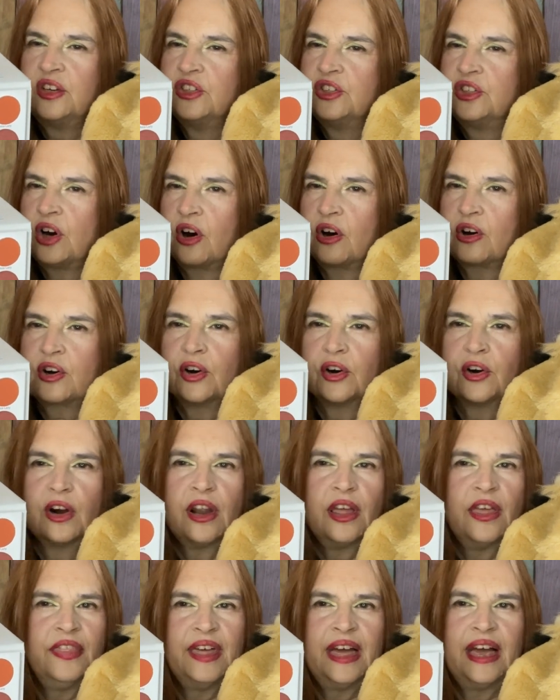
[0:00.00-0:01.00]

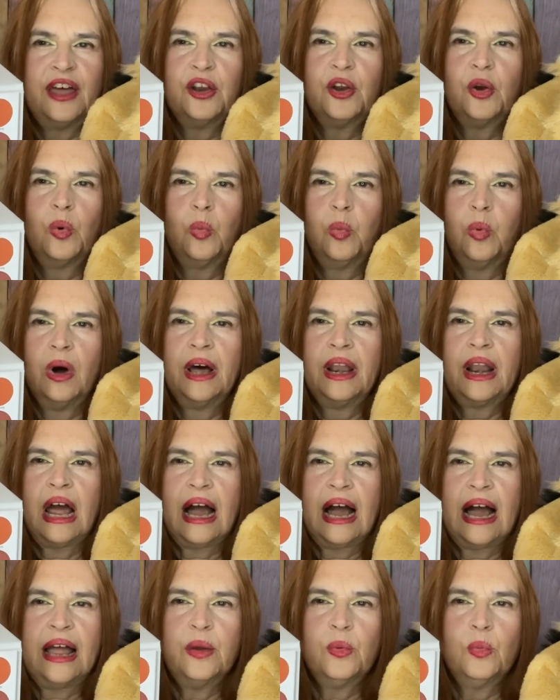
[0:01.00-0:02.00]
darker than what
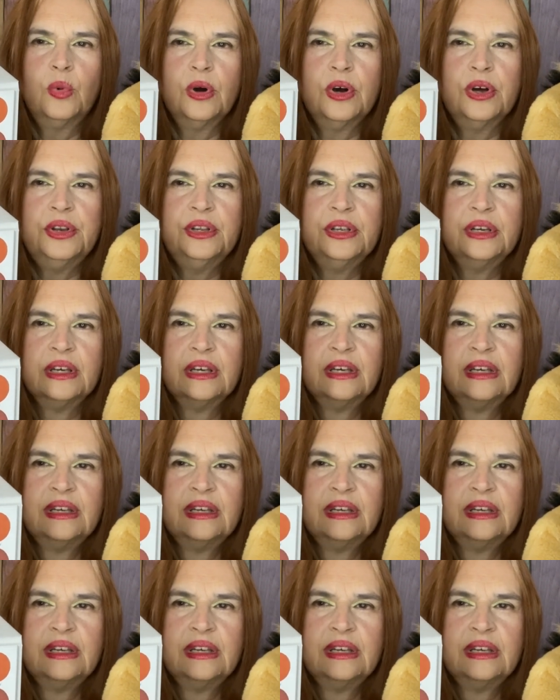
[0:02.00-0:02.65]
I would